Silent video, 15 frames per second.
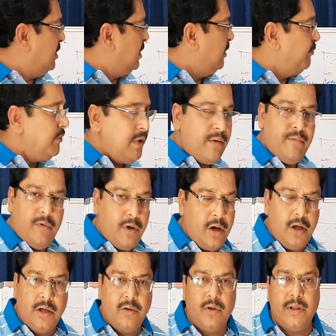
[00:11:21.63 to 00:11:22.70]
If we are
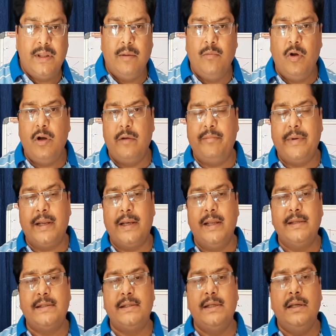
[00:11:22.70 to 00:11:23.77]
following with the molar
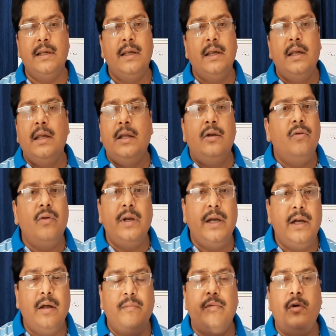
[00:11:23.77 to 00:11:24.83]
pregnancy, no
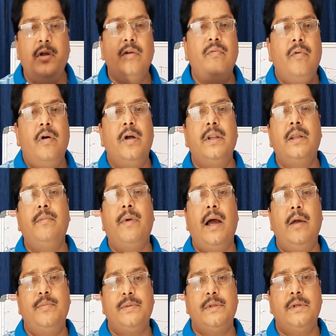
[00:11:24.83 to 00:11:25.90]
need of going for the
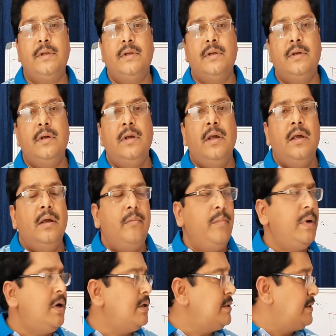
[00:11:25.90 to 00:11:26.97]
biopsy,
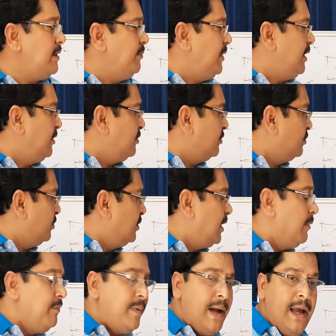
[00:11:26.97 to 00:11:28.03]
because something to do
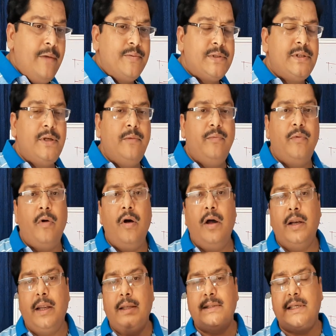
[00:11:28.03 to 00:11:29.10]
the biopsy
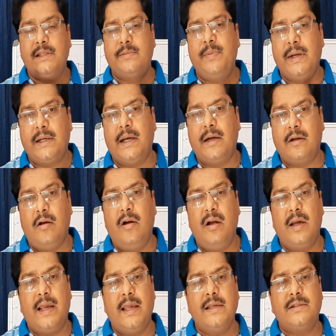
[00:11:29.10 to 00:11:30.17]
for a suspected
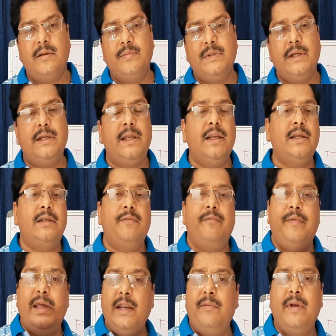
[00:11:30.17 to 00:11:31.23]
case of GTN is
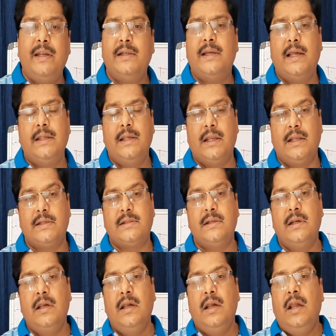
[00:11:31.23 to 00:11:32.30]
very, very dangerous.
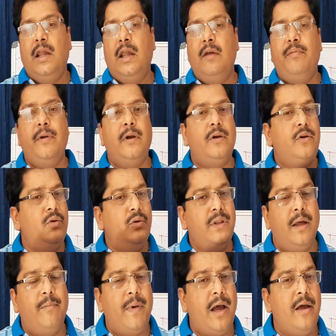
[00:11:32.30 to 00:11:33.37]
If you do
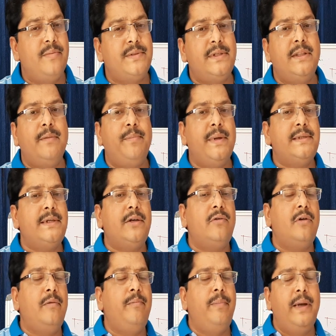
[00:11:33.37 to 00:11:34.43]
the biopsy, the patient
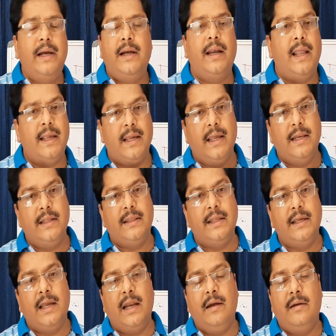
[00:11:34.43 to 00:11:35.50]
will bleed like
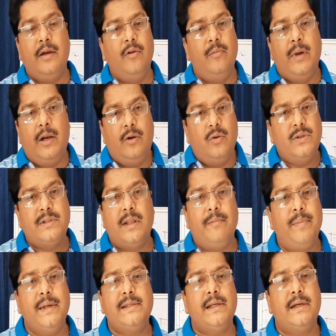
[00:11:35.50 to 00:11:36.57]
anything and you may lose the
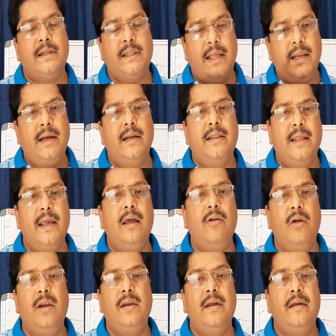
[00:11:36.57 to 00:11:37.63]
patient then and there
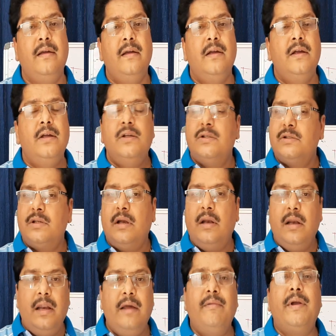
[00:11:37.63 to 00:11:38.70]
only. So
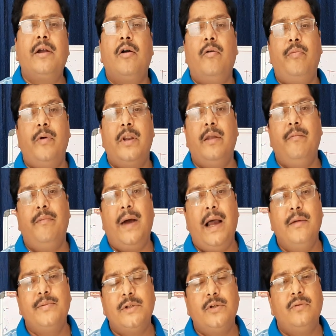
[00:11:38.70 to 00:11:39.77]
never go for the
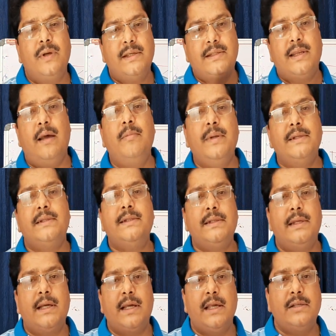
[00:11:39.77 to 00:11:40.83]
biopsy to establish this
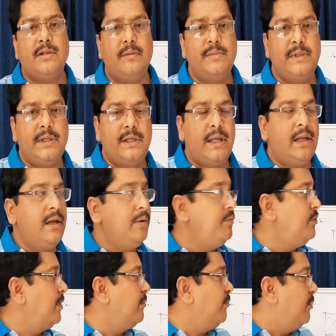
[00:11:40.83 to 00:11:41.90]
is a case of GTN
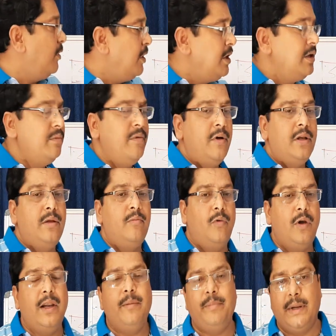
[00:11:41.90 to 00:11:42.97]
if you are following for the
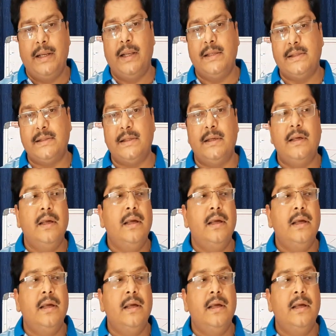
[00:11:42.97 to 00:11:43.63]
molar pregnancy.